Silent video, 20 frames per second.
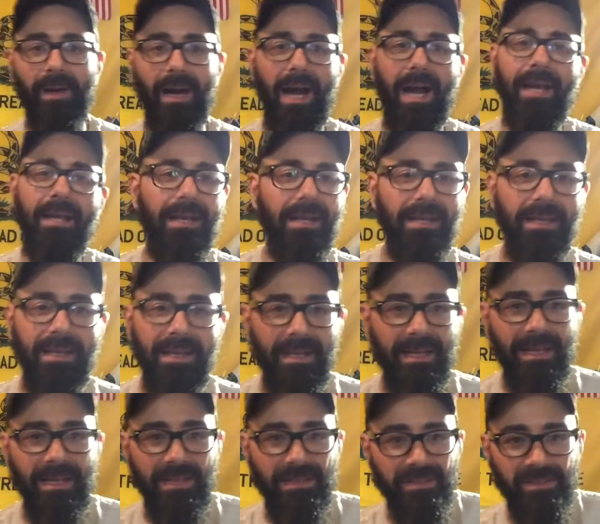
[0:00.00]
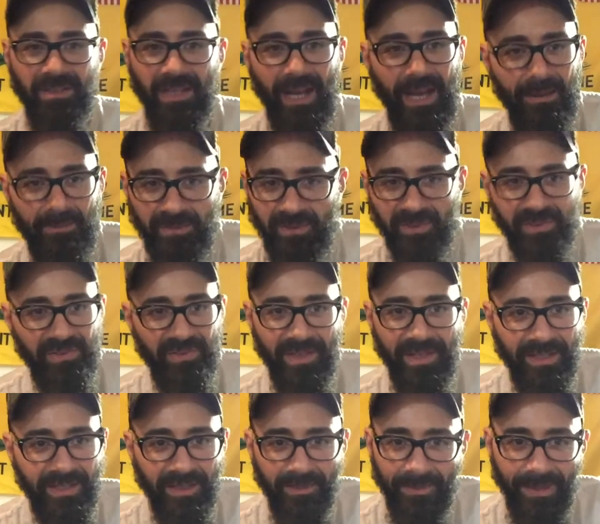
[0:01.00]
I was just
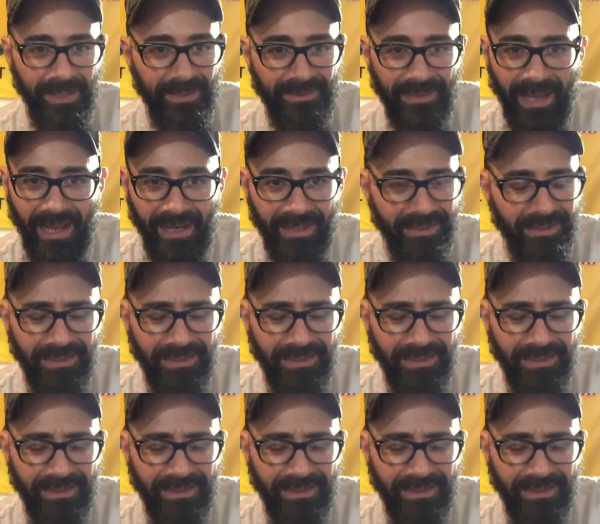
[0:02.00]
thinking about that,